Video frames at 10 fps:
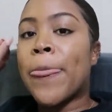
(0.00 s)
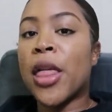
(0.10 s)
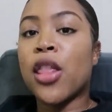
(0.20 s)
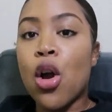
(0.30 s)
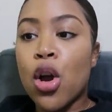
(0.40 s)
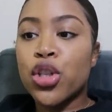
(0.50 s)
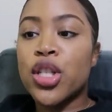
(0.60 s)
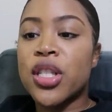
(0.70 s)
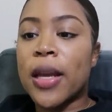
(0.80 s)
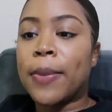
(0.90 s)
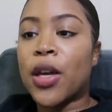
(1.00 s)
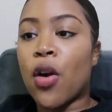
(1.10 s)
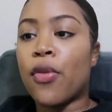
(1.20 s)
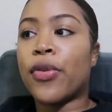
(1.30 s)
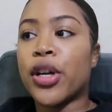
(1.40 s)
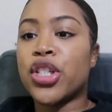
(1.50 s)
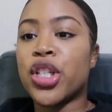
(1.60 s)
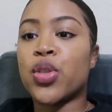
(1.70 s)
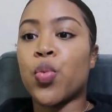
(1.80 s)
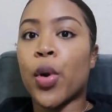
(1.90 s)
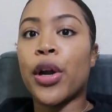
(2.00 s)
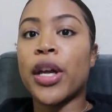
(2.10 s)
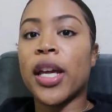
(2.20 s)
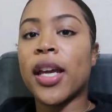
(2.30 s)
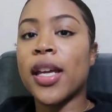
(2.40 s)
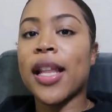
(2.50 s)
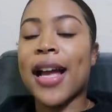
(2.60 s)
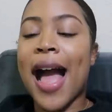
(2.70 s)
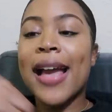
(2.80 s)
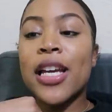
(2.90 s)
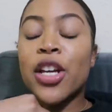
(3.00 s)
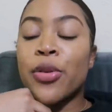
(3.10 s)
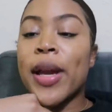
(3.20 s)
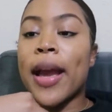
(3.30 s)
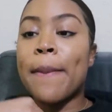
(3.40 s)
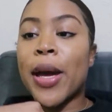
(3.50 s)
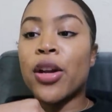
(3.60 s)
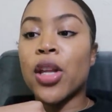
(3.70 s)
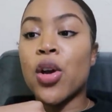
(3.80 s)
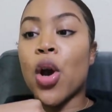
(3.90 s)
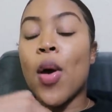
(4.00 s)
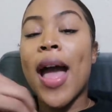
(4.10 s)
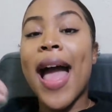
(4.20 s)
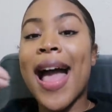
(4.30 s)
the logo she sent me over just weren't it like i can create a better logo